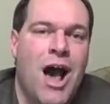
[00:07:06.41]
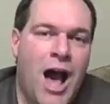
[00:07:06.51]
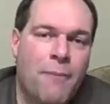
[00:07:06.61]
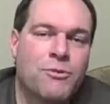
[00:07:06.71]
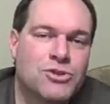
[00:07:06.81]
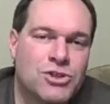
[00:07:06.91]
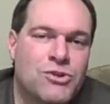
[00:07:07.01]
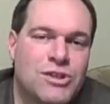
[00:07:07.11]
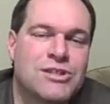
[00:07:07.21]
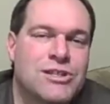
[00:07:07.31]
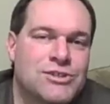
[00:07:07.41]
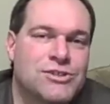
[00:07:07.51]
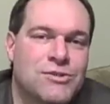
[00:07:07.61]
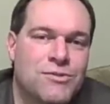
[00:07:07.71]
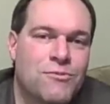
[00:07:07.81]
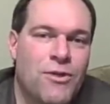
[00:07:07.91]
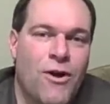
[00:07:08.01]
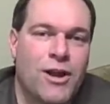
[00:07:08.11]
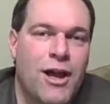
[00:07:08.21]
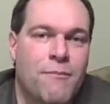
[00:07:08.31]
opportunities with
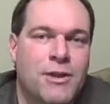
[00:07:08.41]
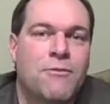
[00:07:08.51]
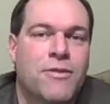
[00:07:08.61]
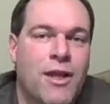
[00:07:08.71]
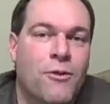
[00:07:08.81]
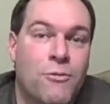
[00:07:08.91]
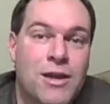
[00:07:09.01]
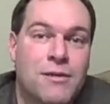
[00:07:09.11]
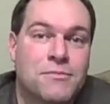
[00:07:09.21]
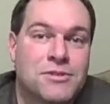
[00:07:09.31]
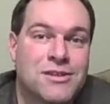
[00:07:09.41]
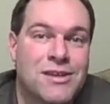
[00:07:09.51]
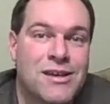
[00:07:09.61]
our company, with Keller Williams?